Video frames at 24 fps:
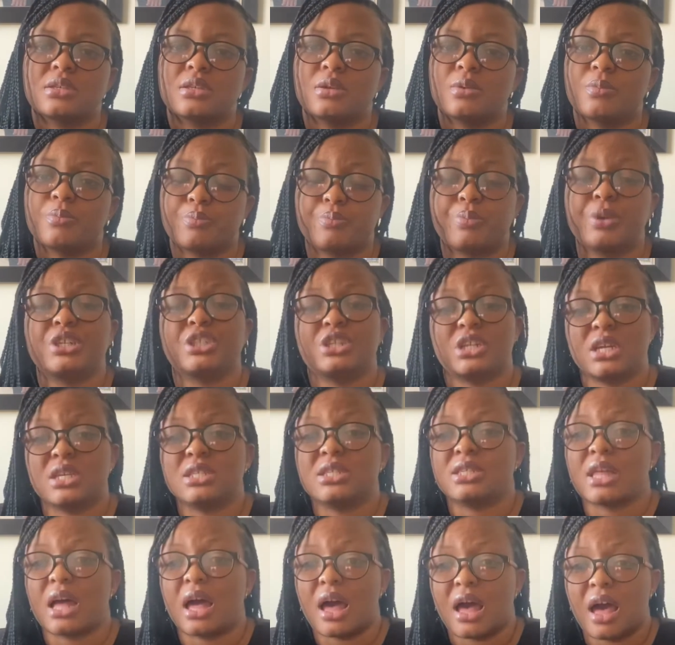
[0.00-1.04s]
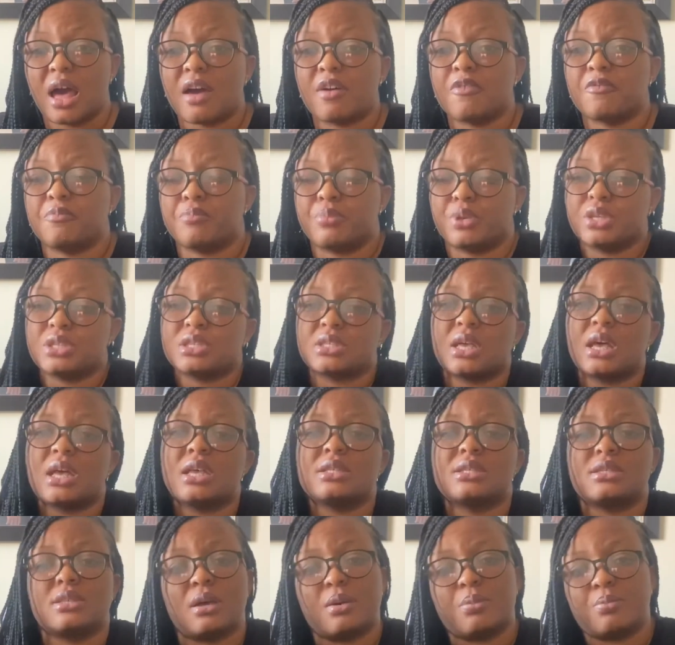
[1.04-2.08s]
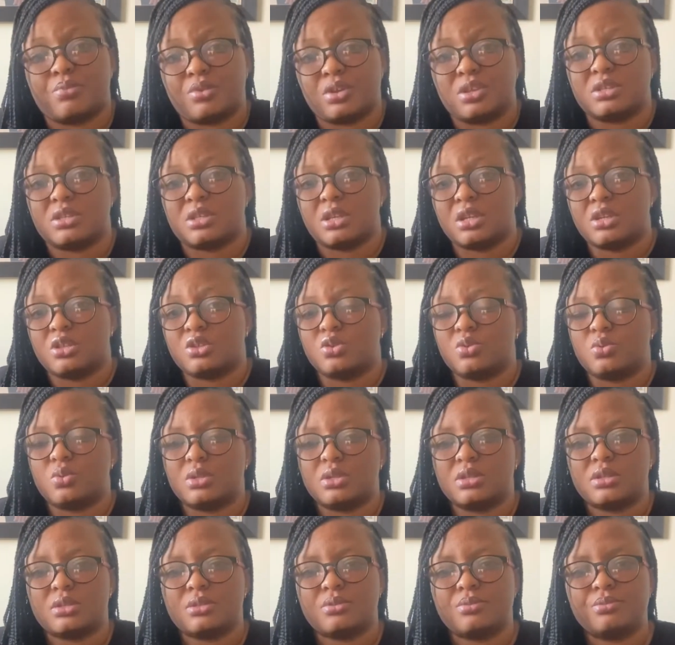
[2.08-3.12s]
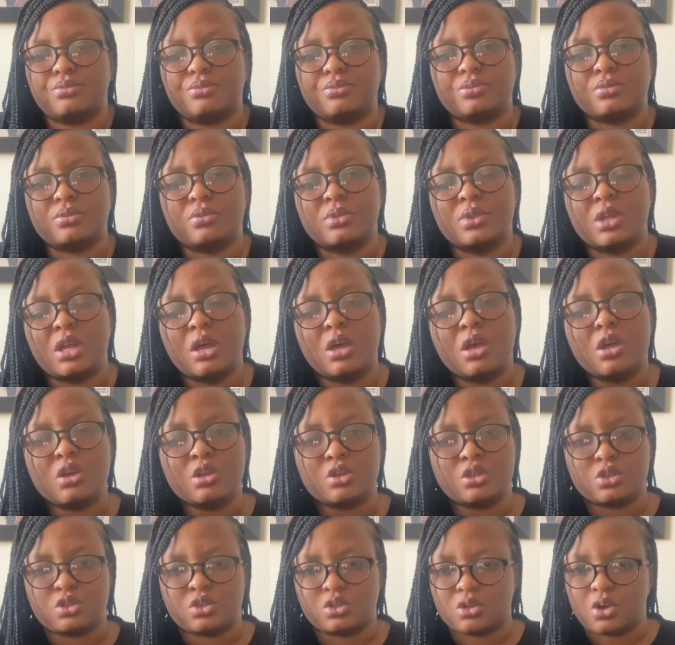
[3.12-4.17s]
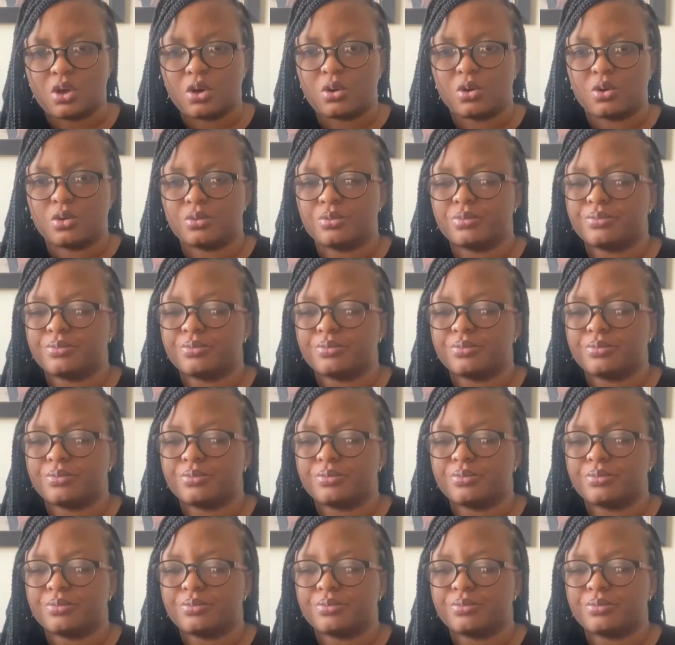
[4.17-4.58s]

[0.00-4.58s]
that have breast cancer present with? So,